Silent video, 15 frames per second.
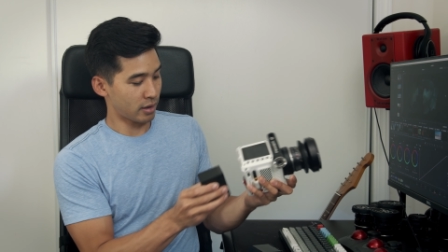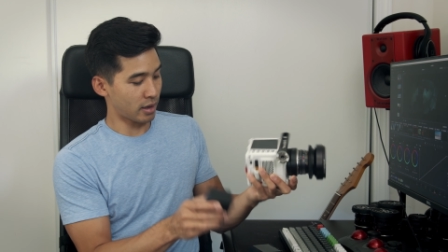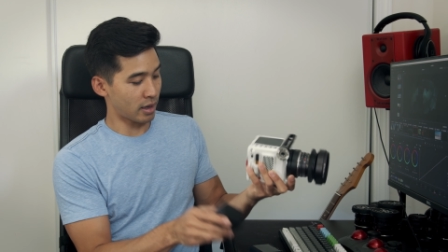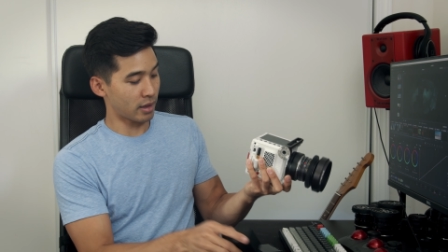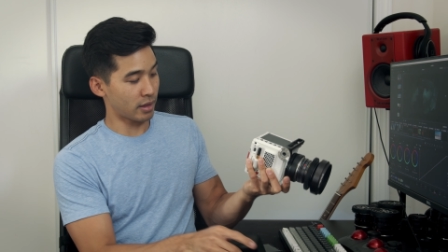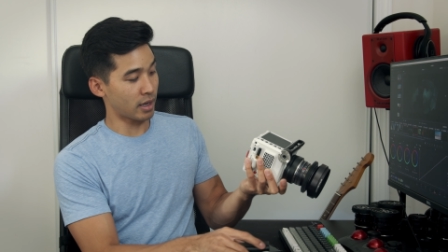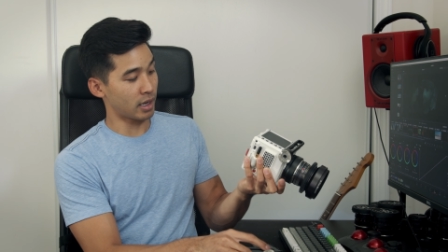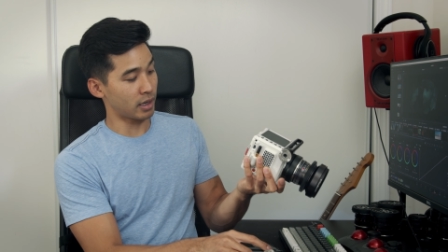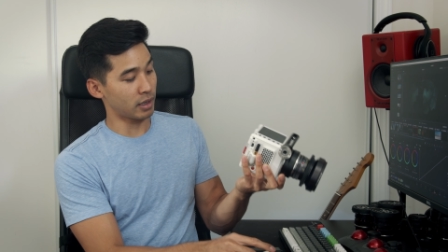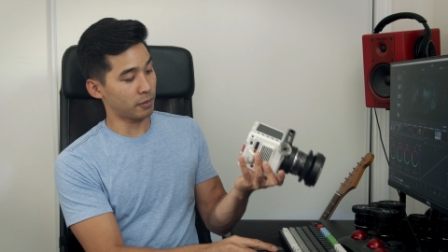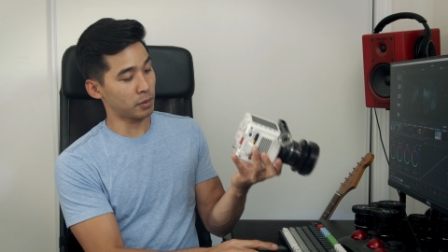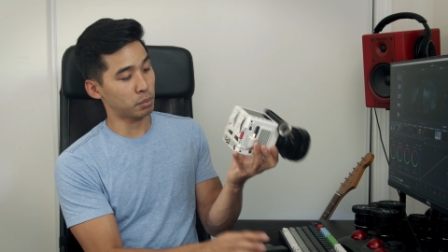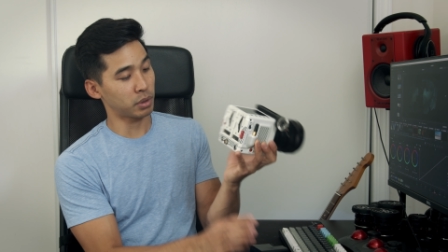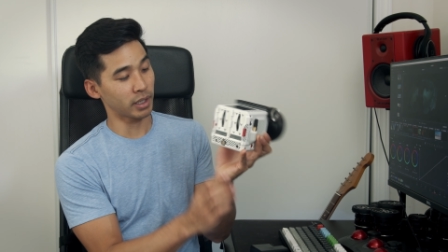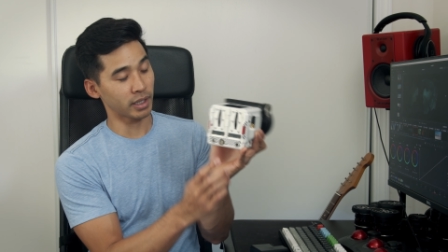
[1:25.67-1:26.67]
and then
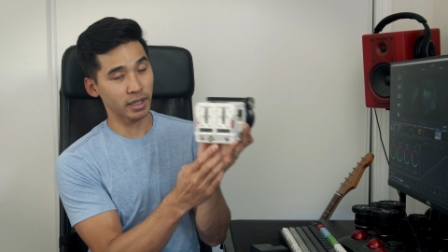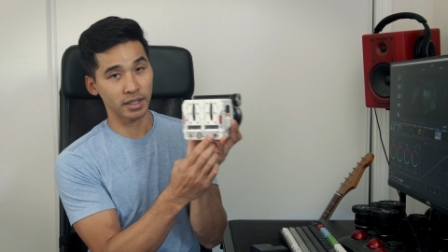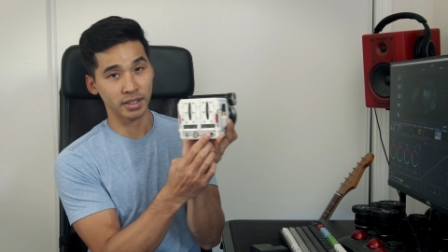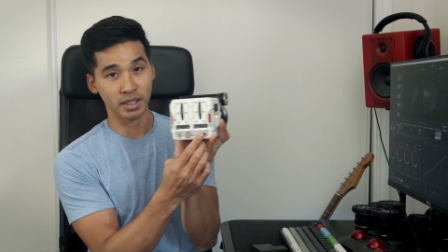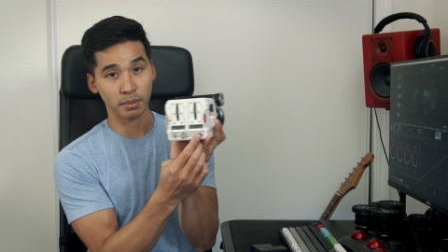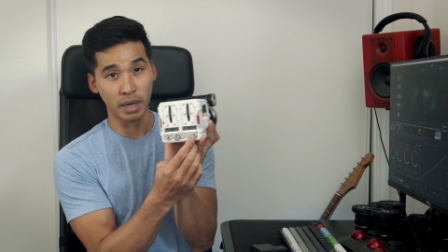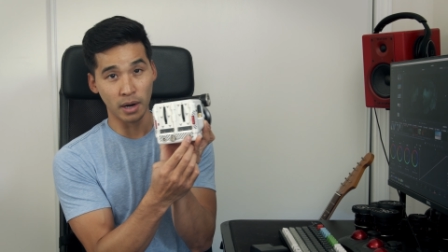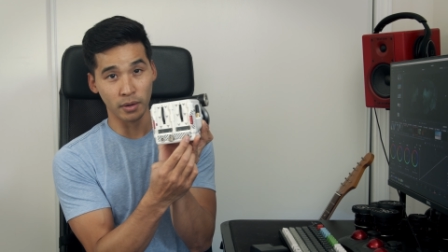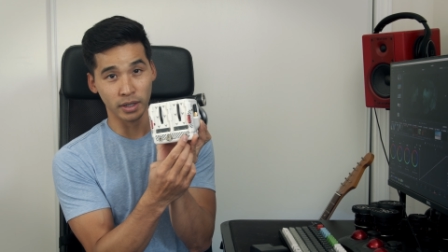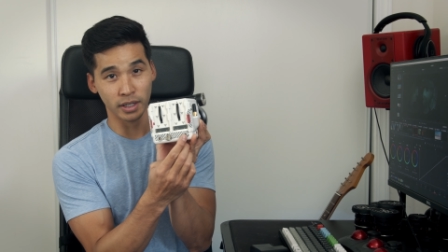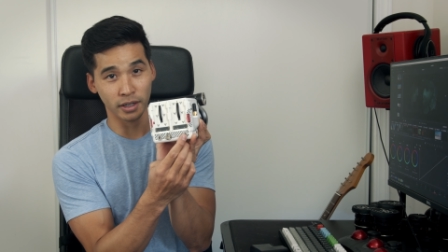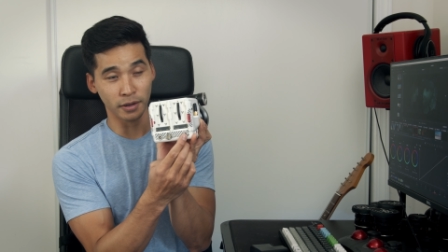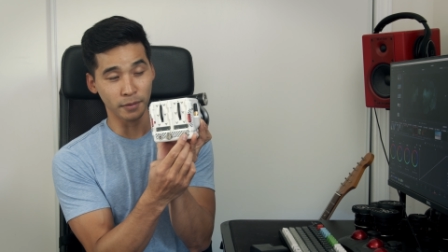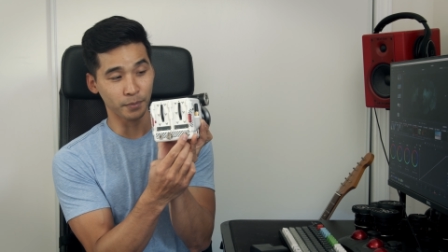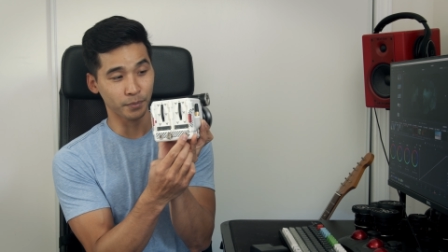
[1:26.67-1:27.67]
if you plug in AC power
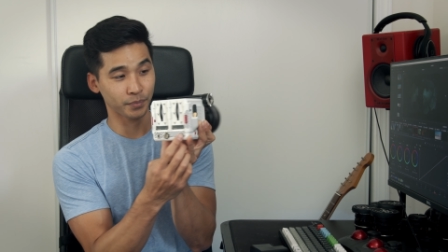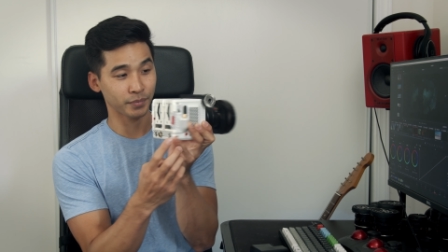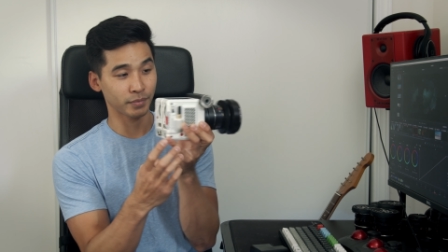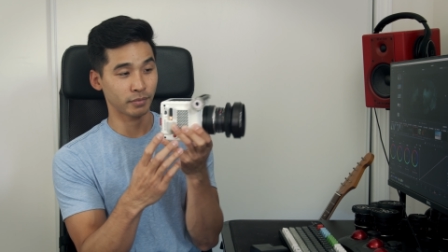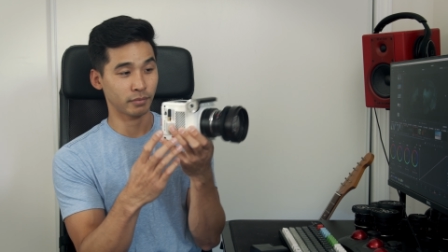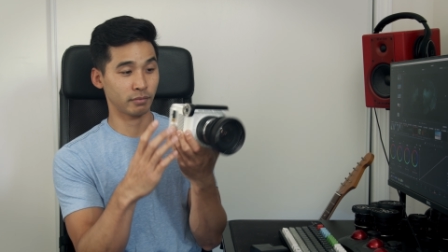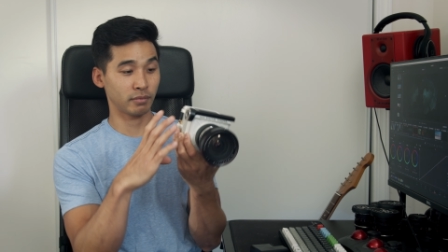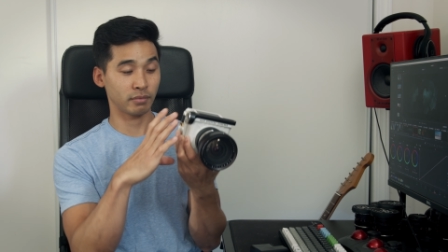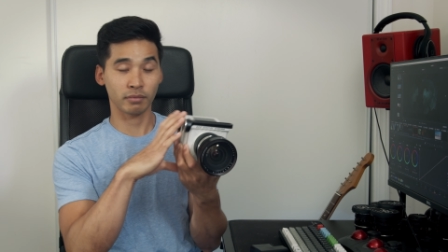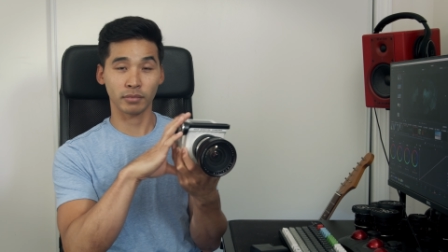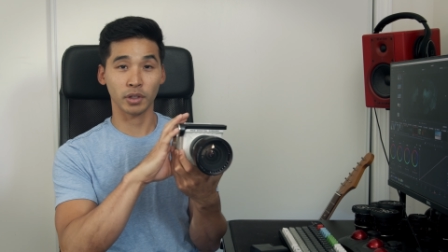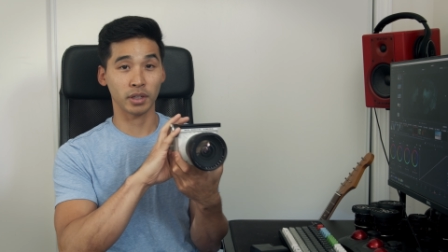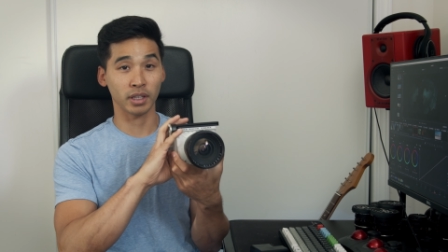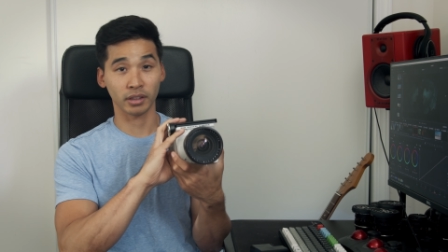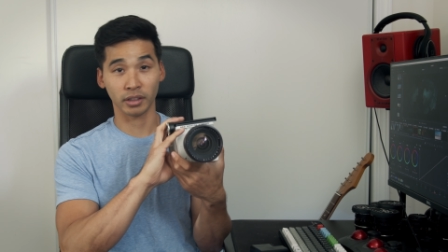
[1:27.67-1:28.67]
here,
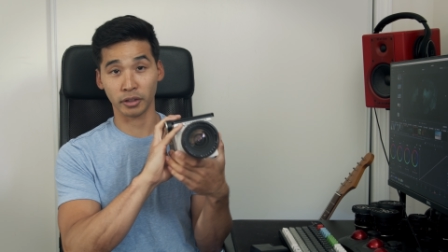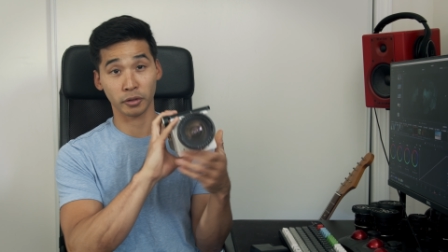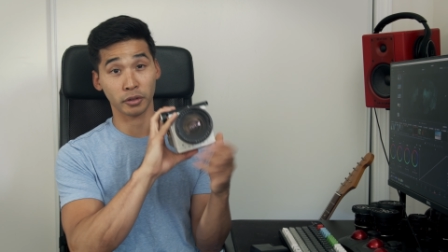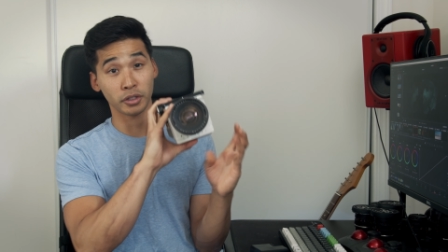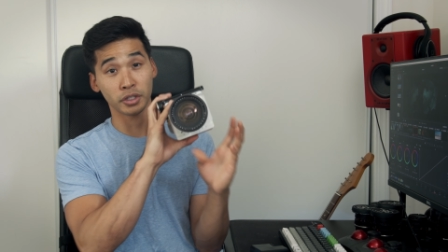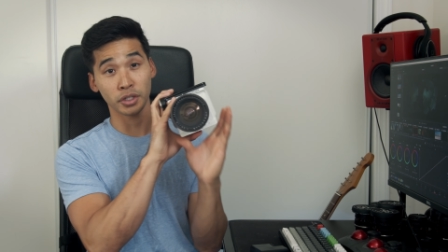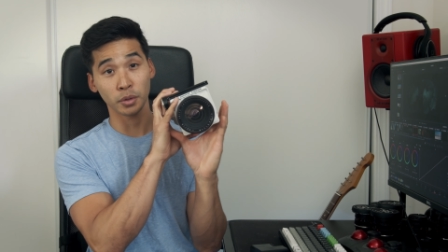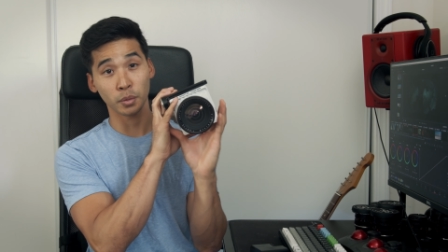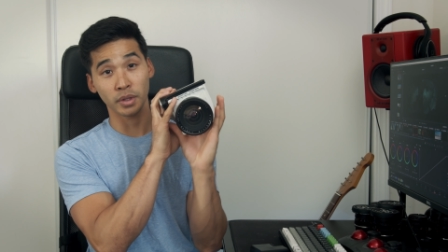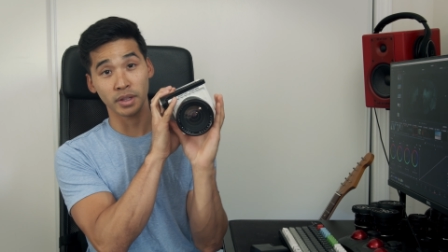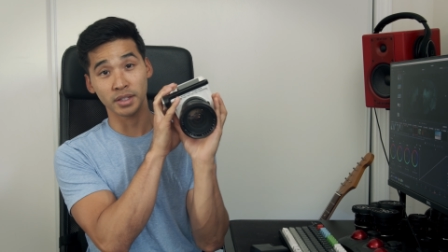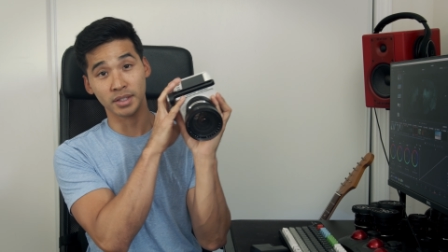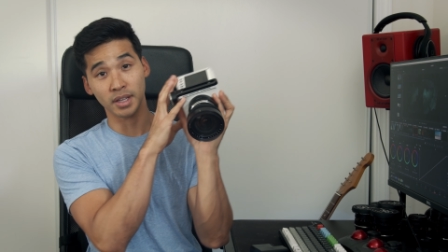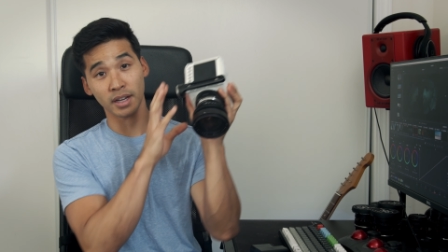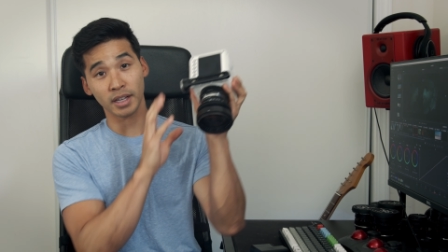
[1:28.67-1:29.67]
you can literally shoot with
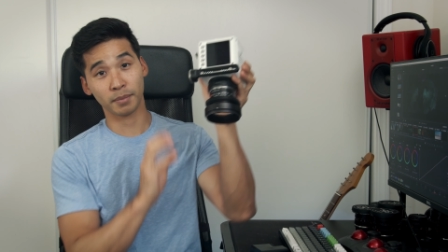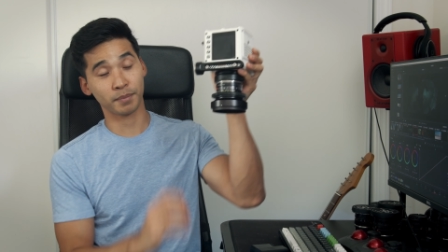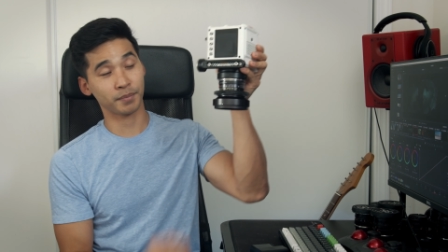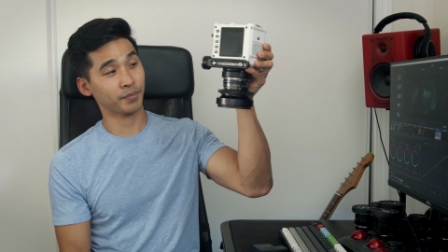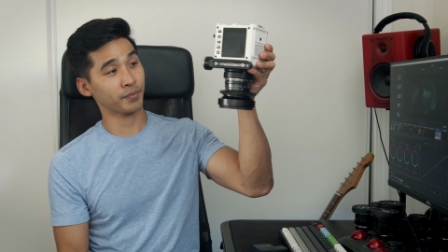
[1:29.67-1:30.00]
this setup.